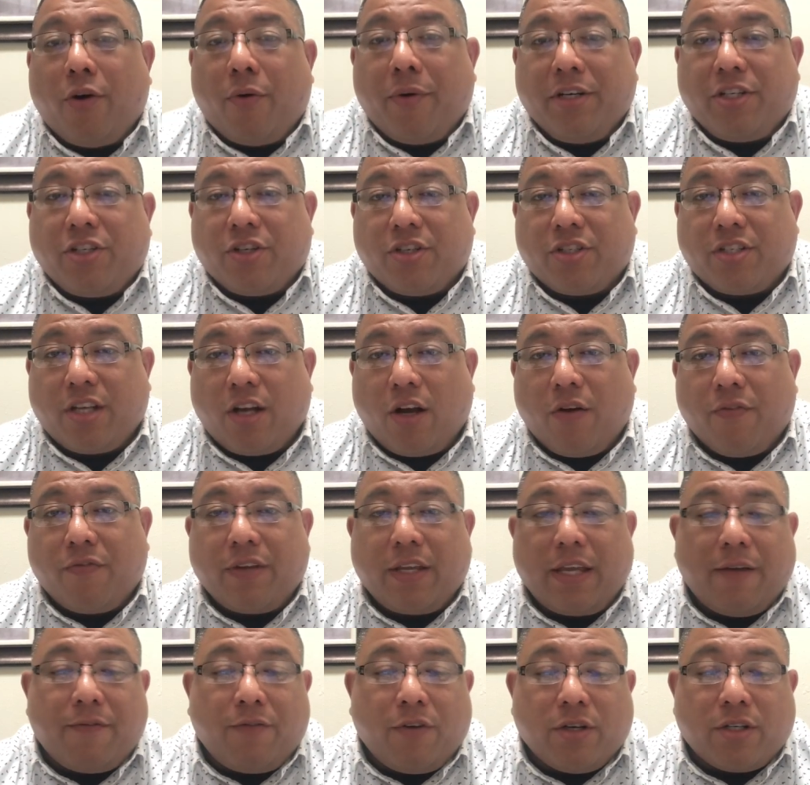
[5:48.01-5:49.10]
Nourish yourself.
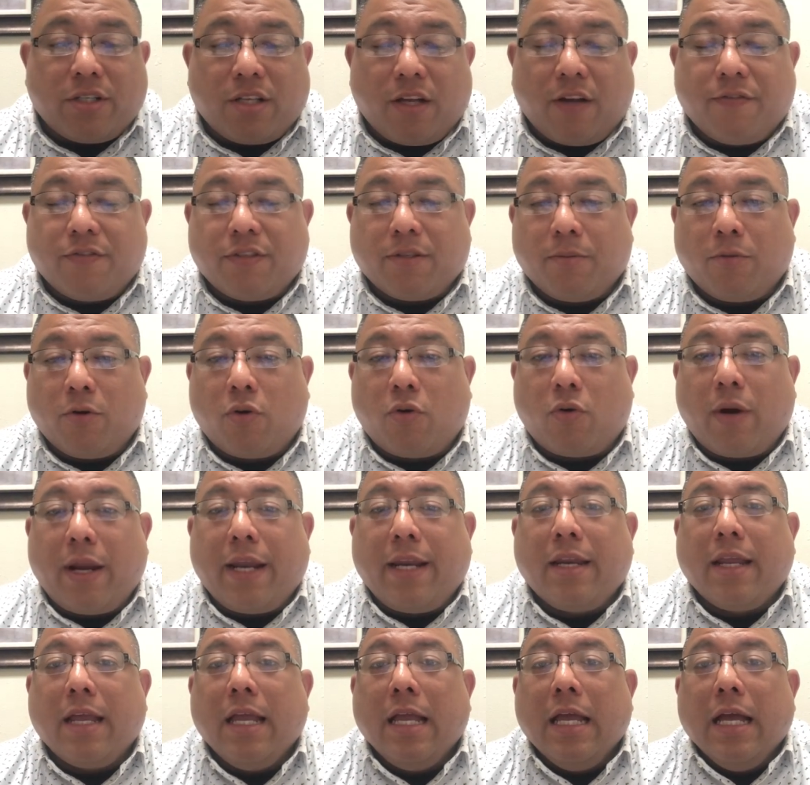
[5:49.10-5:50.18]
Give yourself some
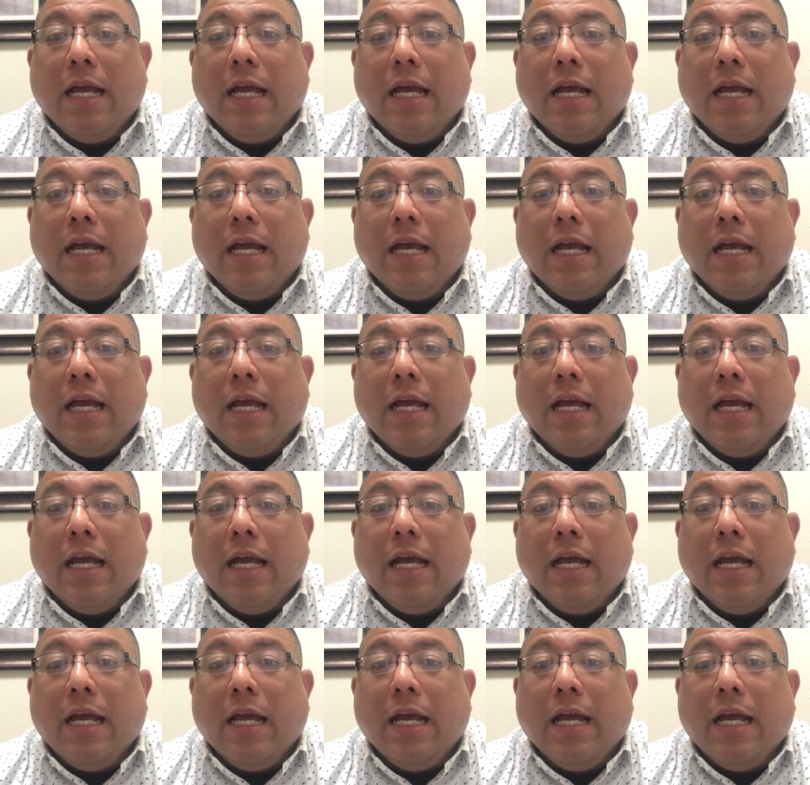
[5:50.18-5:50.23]
great,